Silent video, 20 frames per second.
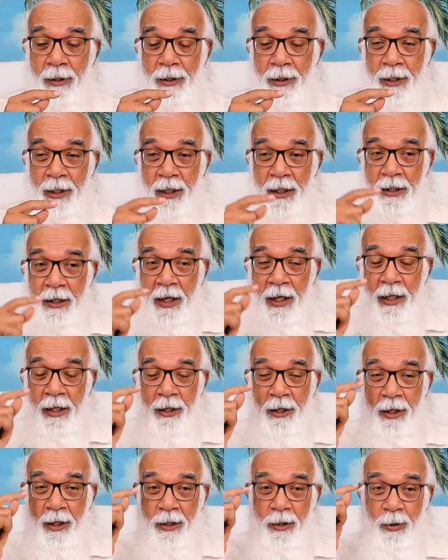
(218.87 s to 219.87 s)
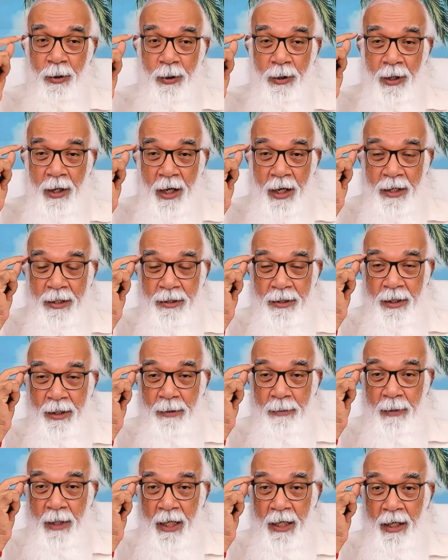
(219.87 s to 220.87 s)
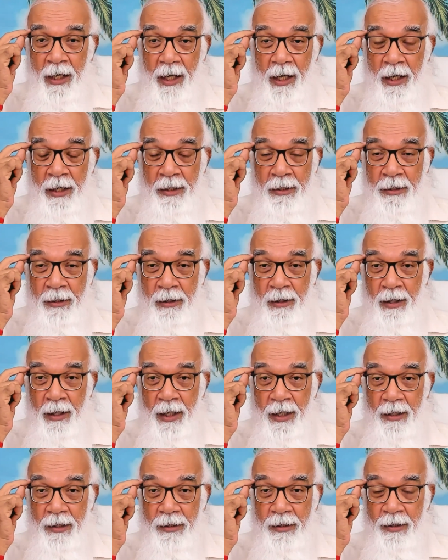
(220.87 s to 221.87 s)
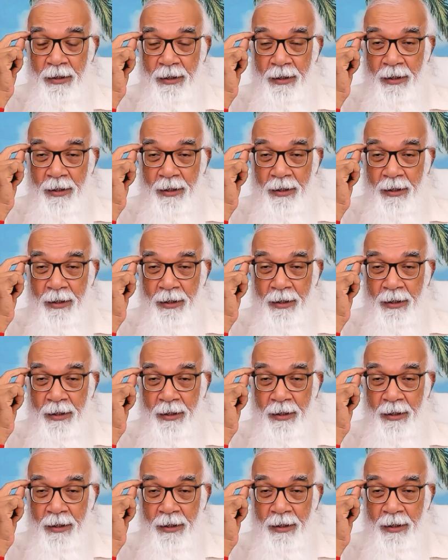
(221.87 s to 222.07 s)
that I recognize in my intellect,